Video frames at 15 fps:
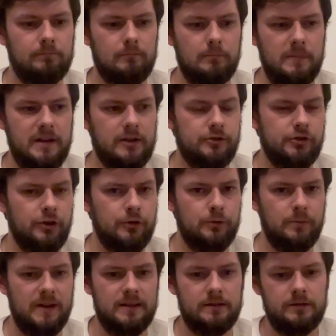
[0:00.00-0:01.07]
Me and Joe
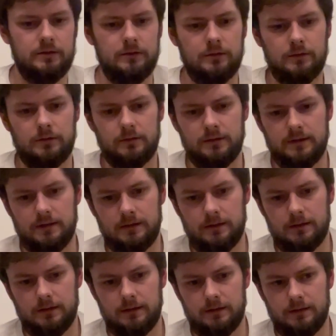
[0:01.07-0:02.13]
went to,
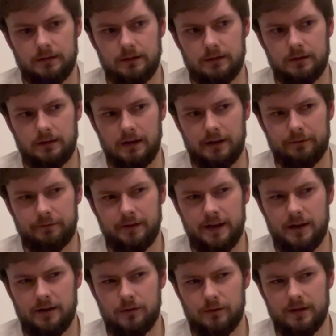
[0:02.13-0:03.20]
I think
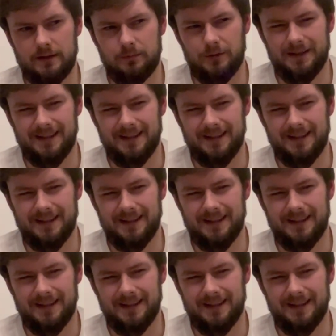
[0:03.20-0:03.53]
I got this one